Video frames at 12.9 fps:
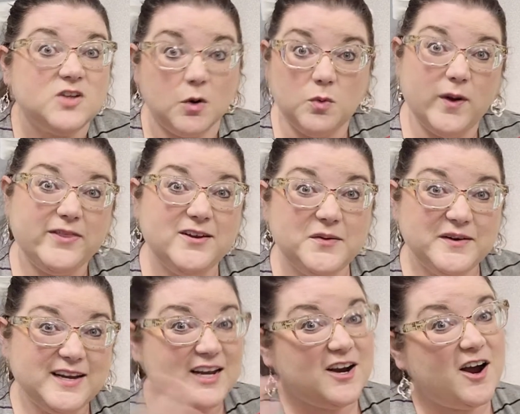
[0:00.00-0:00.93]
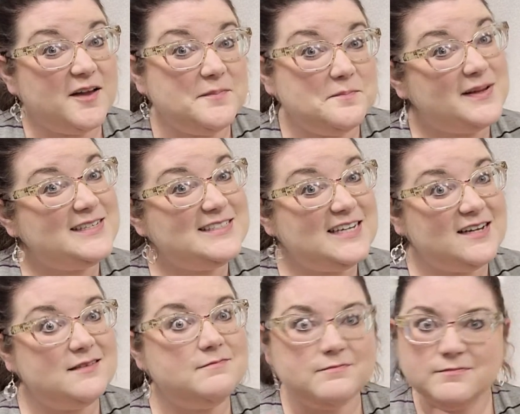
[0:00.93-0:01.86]
Whether you were here on
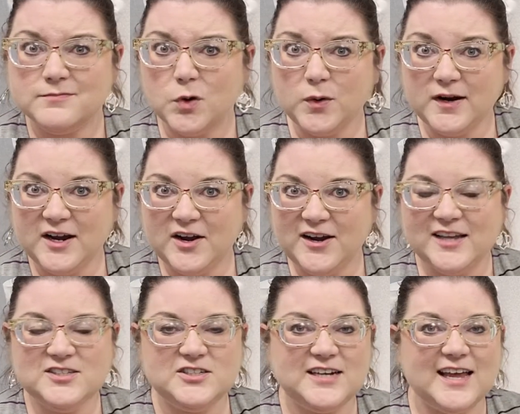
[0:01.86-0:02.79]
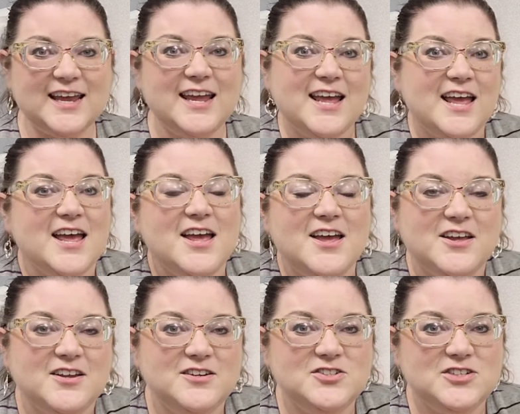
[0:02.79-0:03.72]
Monday or here yesterday,
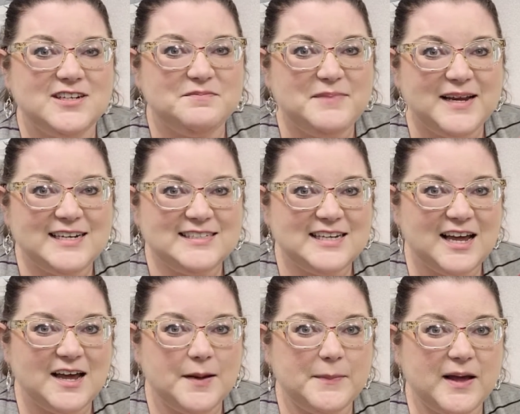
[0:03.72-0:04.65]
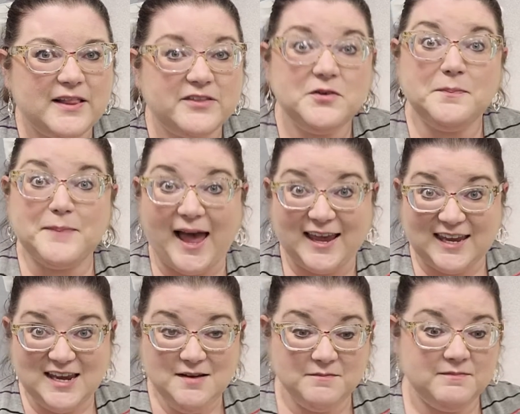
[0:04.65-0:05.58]
you should have picked up a little
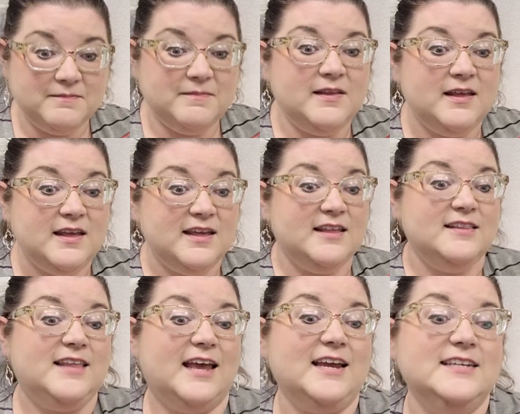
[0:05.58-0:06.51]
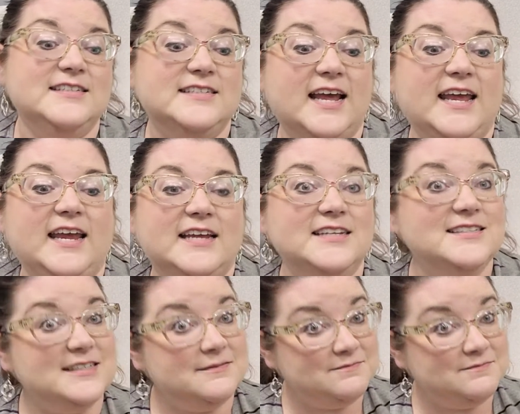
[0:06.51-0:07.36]
baggie that contained